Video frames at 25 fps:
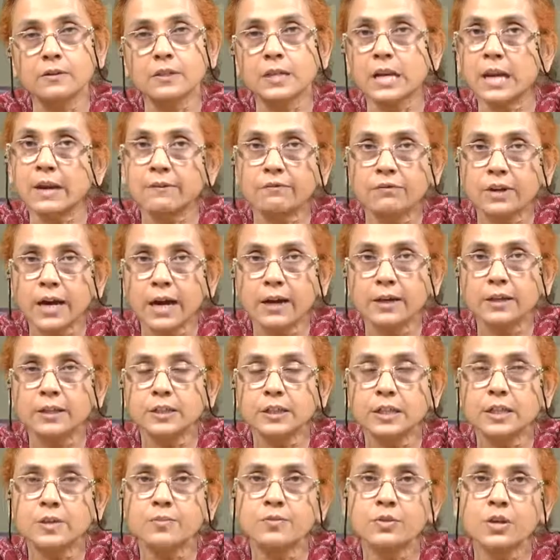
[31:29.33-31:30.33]
slave
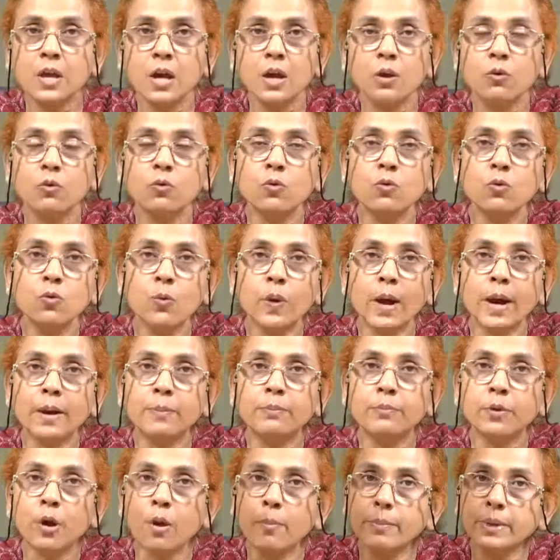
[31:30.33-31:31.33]
narratives who were
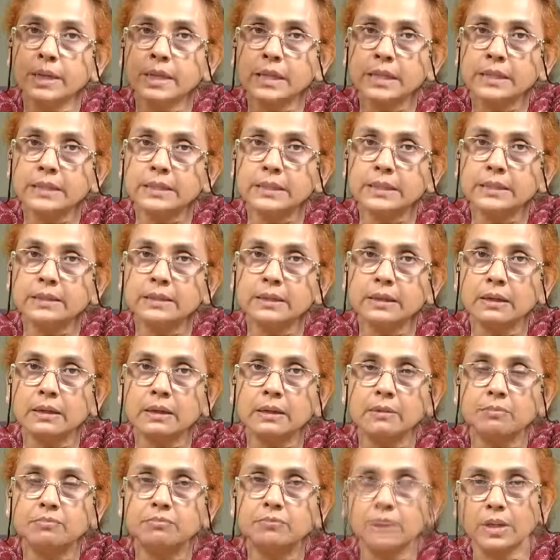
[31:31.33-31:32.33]
prominent in
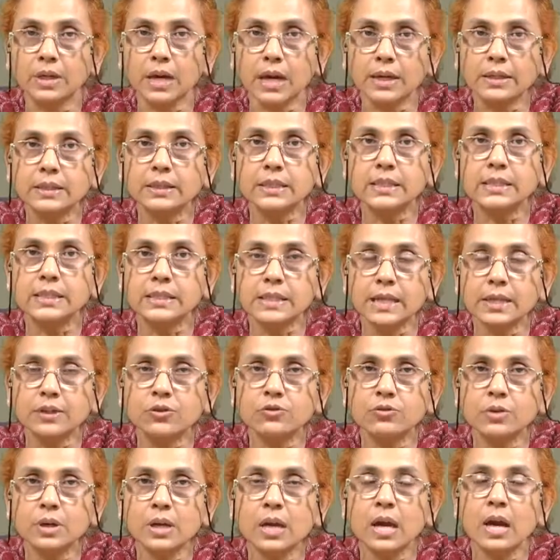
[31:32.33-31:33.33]
the 19th
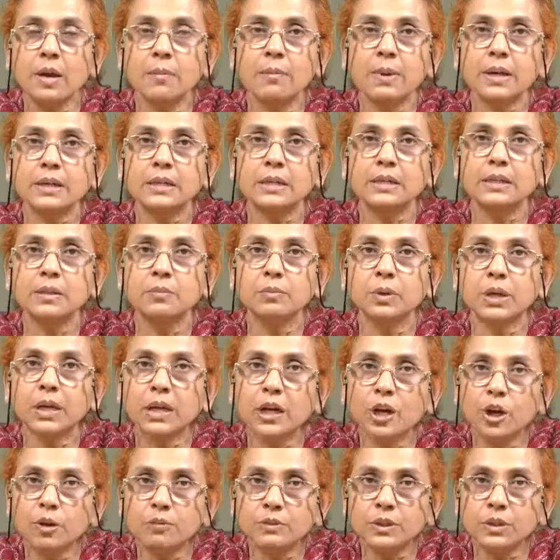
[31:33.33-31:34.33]
century but at the the
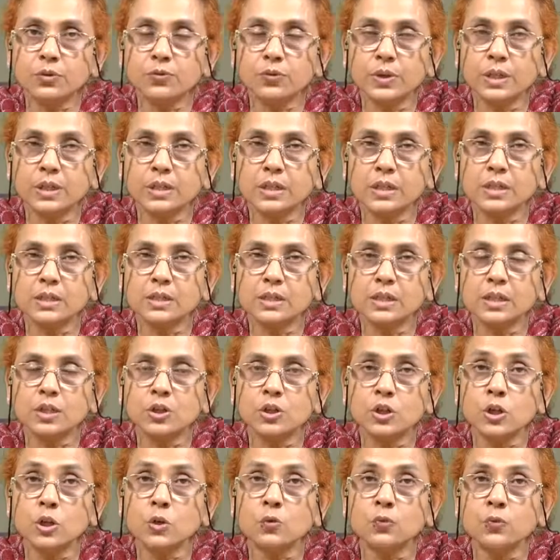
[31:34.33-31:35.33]
beginning of the 20th
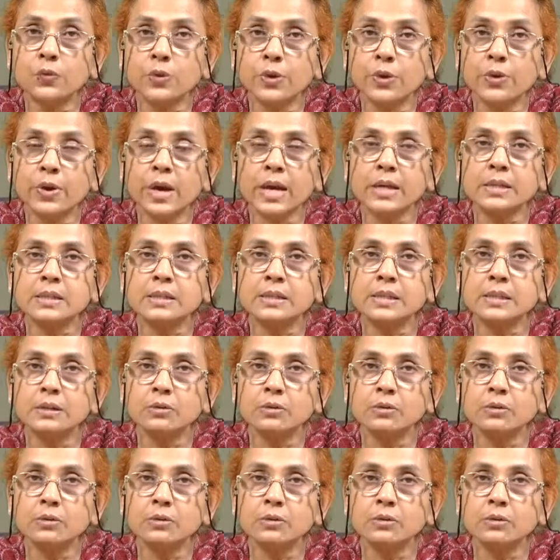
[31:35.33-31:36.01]
century, we, were,